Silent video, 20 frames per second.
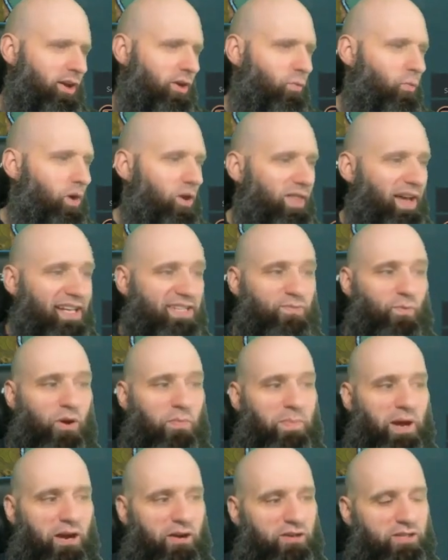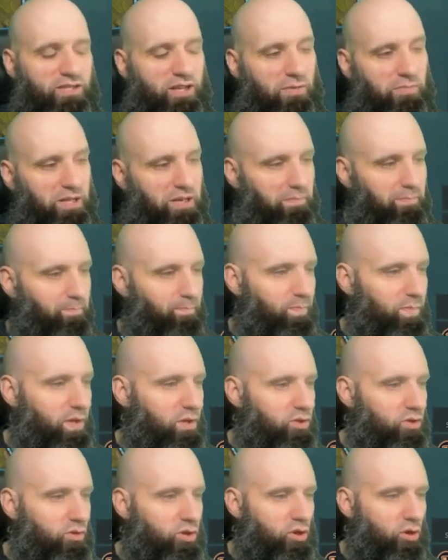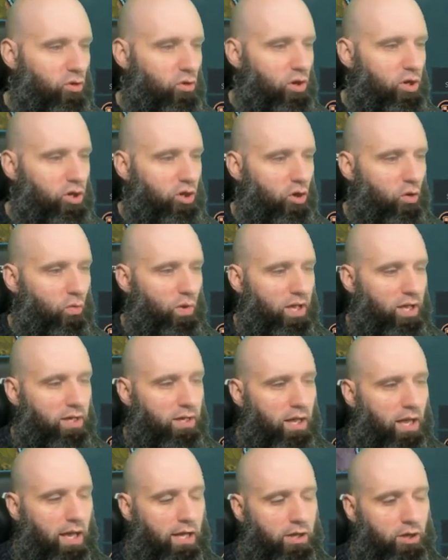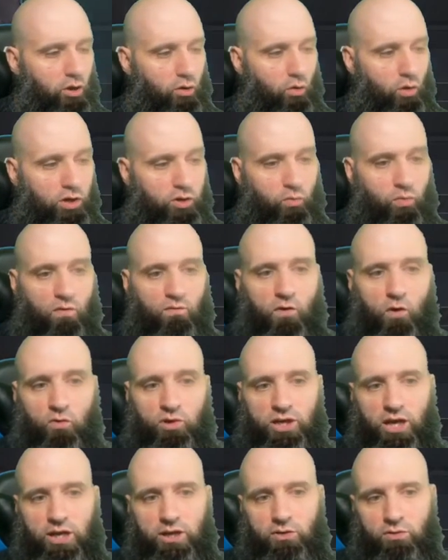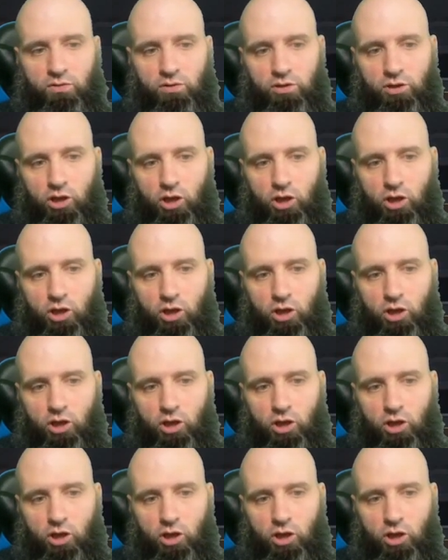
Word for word: Well, that's where barons come in. So you're going to go in and you're going to revoke title.